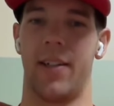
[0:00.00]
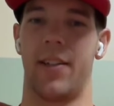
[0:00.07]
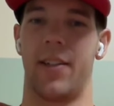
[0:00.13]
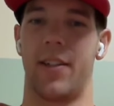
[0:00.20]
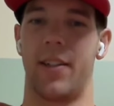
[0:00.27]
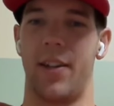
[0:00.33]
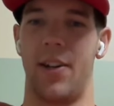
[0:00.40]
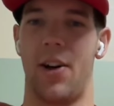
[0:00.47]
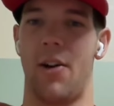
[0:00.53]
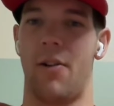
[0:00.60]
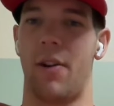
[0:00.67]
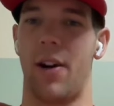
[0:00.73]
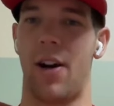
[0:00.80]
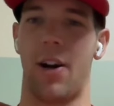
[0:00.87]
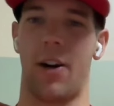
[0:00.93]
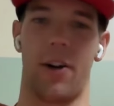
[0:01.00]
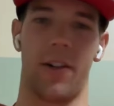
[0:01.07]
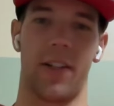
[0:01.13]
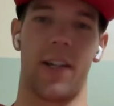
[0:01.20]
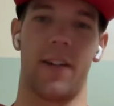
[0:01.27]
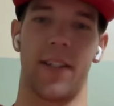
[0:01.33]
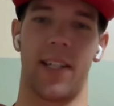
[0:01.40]
to you know huck
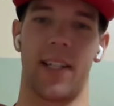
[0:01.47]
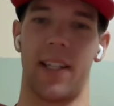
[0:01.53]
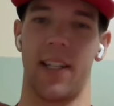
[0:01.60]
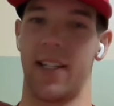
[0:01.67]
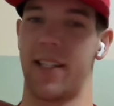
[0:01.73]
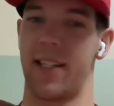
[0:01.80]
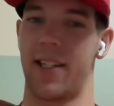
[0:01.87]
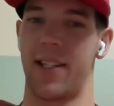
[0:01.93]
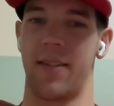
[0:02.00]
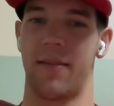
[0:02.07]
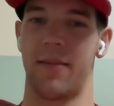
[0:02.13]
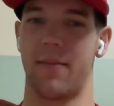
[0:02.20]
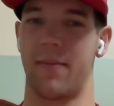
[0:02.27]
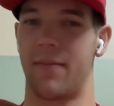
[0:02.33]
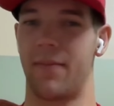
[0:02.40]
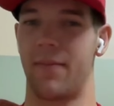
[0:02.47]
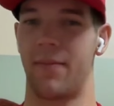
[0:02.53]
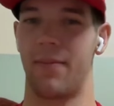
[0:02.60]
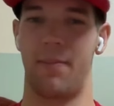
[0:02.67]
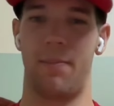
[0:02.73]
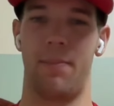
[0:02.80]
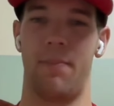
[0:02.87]
ourselves at these
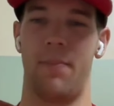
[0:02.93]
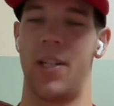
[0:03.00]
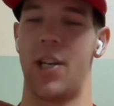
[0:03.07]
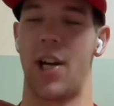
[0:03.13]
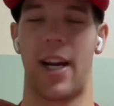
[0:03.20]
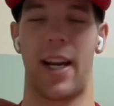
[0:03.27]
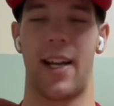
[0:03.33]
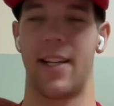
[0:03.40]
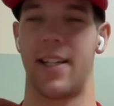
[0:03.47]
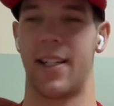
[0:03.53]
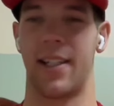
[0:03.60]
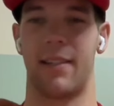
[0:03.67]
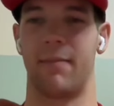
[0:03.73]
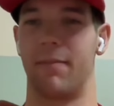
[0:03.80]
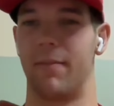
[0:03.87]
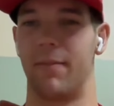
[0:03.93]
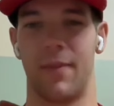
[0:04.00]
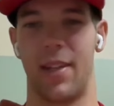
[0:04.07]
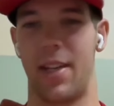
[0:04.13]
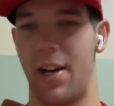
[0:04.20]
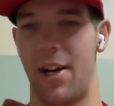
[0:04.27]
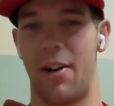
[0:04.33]
gigantic,
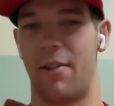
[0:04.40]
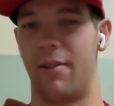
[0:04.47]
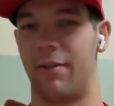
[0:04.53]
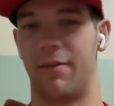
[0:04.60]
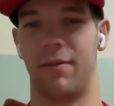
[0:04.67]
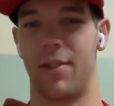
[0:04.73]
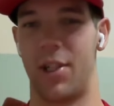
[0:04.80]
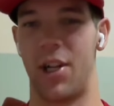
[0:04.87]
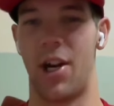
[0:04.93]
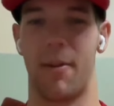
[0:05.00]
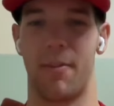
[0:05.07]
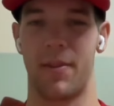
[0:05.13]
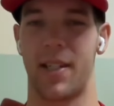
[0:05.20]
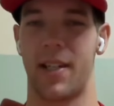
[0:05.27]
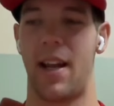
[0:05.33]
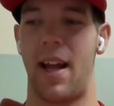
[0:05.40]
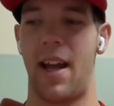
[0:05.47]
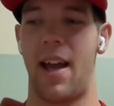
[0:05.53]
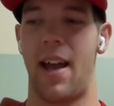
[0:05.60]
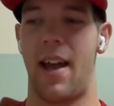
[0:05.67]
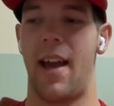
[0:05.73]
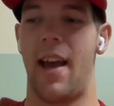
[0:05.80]
you know, jumps.
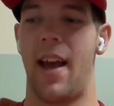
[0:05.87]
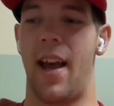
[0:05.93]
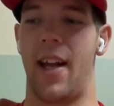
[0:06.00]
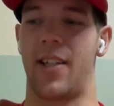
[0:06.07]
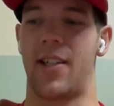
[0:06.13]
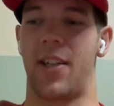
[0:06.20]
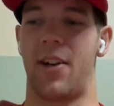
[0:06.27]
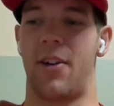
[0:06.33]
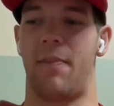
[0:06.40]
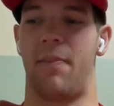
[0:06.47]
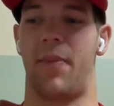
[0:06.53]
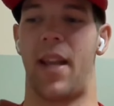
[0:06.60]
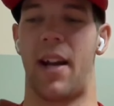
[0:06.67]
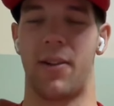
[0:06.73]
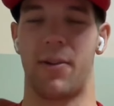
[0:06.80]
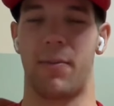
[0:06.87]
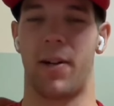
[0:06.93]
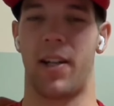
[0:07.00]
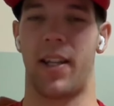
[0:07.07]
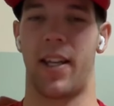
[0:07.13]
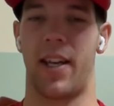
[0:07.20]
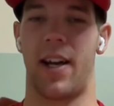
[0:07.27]
And so that was
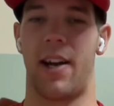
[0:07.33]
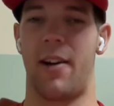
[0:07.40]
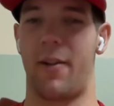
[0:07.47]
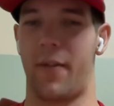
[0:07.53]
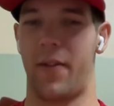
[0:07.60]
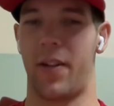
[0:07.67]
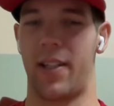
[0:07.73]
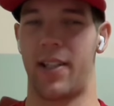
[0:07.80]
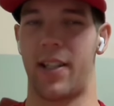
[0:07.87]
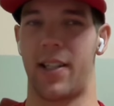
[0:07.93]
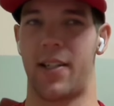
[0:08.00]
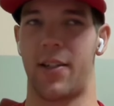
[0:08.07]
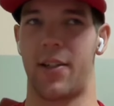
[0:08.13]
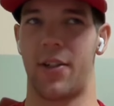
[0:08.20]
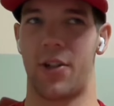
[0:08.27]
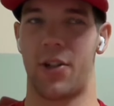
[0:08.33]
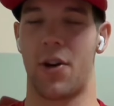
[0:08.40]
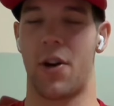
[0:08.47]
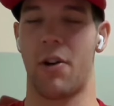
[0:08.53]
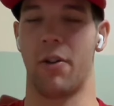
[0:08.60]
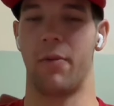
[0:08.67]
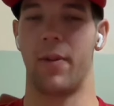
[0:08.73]
one thing I always
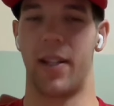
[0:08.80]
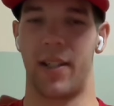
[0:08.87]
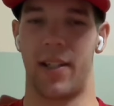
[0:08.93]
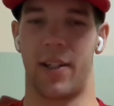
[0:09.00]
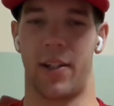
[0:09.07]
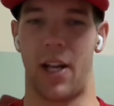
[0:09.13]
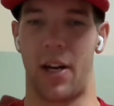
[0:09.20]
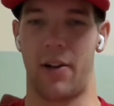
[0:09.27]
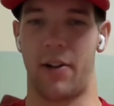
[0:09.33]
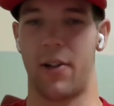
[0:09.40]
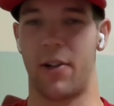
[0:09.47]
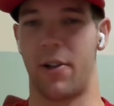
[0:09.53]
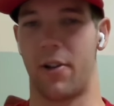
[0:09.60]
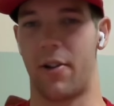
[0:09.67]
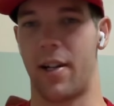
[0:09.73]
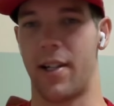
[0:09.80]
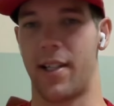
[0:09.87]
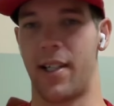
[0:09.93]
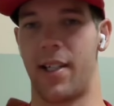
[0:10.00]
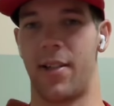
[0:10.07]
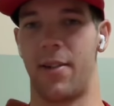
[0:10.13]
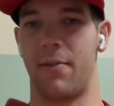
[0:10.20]
struggled with during the endurocross
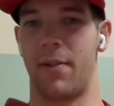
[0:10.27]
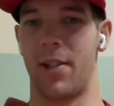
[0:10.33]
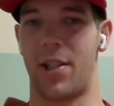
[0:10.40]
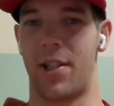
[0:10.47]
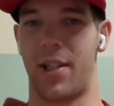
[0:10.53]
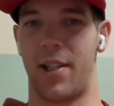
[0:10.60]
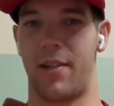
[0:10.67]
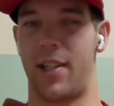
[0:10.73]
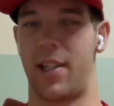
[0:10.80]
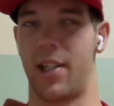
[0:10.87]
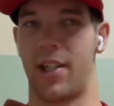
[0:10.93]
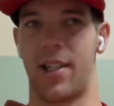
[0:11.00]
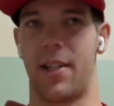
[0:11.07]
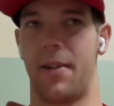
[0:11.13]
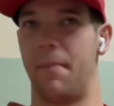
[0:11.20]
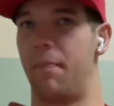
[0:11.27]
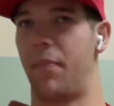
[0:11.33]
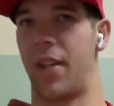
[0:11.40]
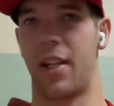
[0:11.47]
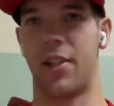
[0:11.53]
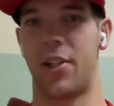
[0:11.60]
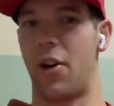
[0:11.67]
season was just to
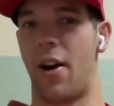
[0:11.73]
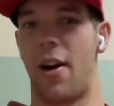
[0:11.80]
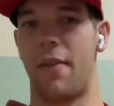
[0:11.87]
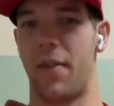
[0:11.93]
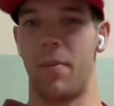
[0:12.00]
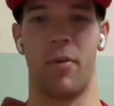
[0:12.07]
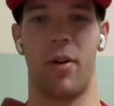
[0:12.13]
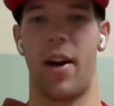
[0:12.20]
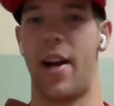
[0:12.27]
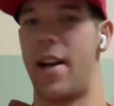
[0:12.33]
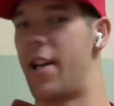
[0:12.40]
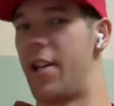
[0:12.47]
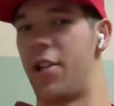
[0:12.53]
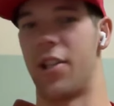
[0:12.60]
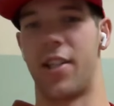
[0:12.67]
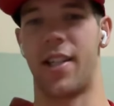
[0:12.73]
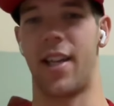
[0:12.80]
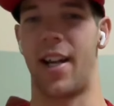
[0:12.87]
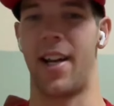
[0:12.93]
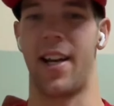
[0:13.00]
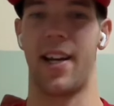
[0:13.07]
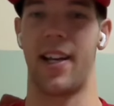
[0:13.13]
turn off the brain and just
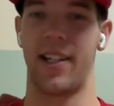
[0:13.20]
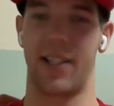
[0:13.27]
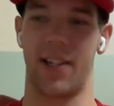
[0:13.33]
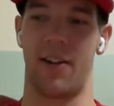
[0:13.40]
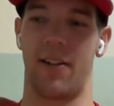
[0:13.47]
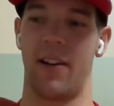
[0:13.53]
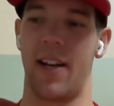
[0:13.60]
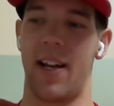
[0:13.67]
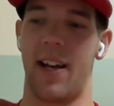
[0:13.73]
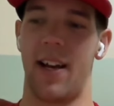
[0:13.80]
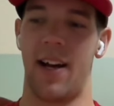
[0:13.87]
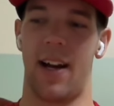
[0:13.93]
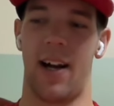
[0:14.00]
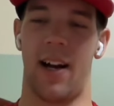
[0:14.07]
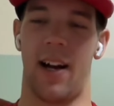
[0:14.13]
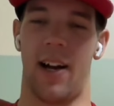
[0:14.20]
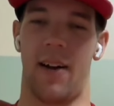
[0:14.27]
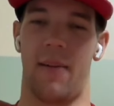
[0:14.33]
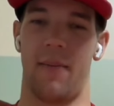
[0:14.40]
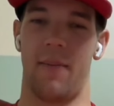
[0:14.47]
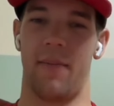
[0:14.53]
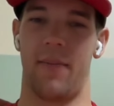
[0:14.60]
send it. So
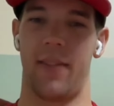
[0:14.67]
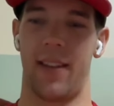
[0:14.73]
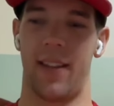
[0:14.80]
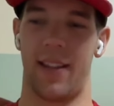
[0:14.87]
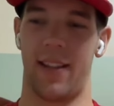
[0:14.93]
um,